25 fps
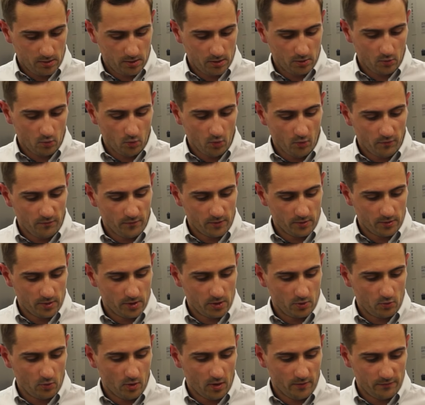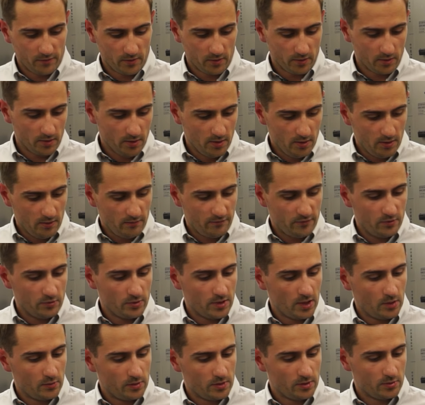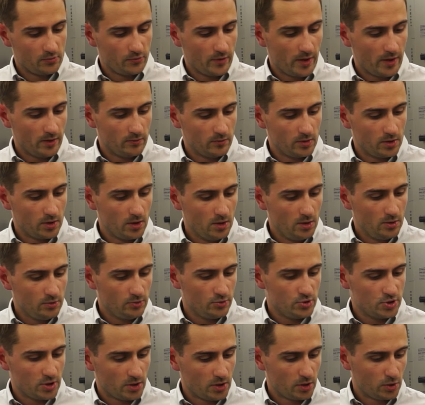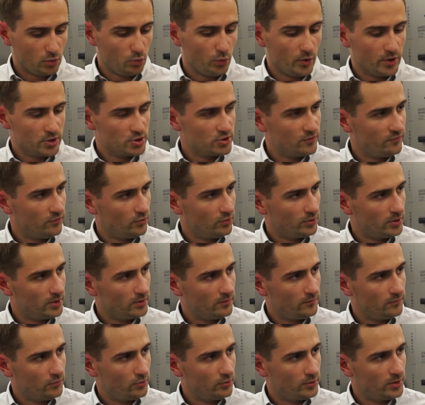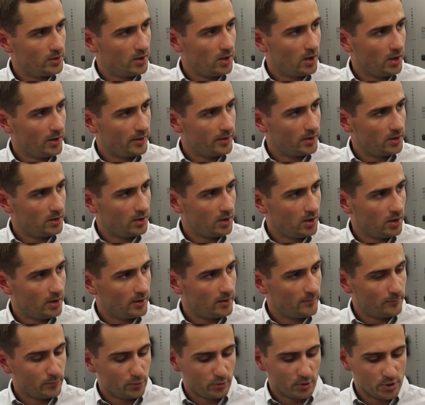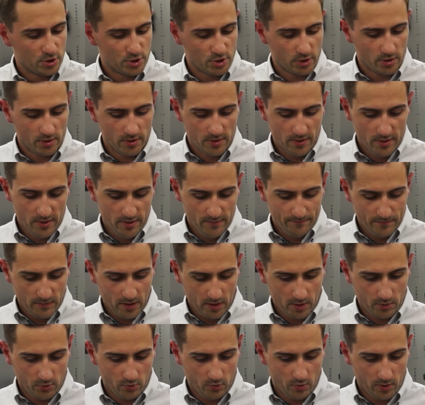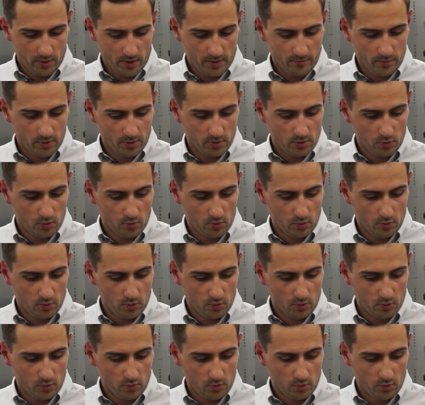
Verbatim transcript: so often, so after a few thousand rounds you just switch for the higher pressure, and you are able